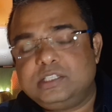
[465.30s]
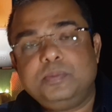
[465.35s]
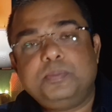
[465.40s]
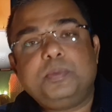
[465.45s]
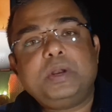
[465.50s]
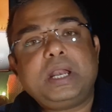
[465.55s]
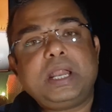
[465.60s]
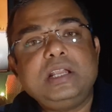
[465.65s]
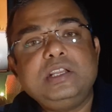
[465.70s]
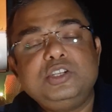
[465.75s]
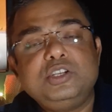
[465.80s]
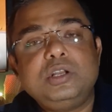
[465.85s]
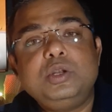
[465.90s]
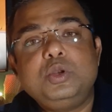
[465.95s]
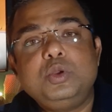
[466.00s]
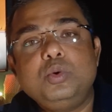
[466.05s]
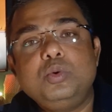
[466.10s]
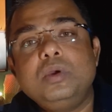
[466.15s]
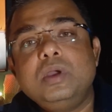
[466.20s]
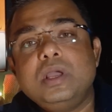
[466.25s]
the potential
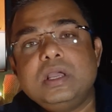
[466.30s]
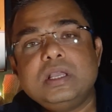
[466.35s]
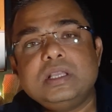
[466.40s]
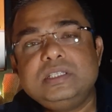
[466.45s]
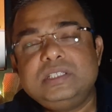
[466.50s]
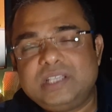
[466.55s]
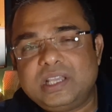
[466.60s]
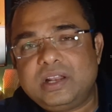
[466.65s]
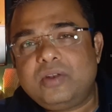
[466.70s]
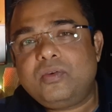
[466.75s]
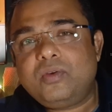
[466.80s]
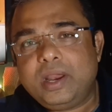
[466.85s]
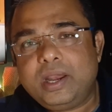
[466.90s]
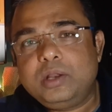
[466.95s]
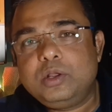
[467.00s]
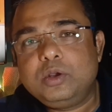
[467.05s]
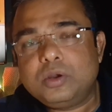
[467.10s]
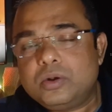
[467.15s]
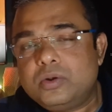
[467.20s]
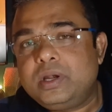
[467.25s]
to
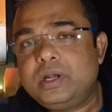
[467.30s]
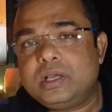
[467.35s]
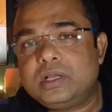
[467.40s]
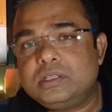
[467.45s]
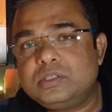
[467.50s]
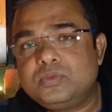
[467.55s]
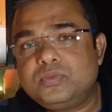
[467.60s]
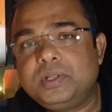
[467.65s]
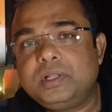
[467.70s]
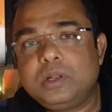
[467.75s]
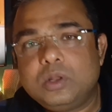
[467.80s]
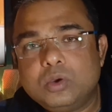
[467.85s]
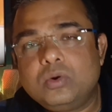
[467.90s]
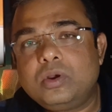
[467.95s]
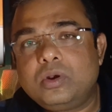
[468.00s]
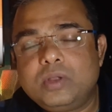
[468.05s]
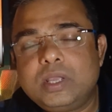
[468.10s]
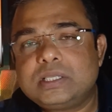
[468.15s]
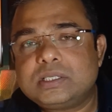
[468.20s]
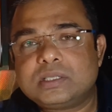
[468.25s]
generate good returns with
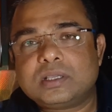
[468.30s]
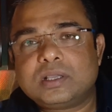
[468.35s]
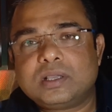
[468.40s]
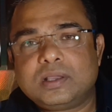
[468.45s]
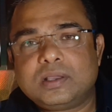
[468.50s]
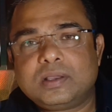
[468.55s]
lower risk.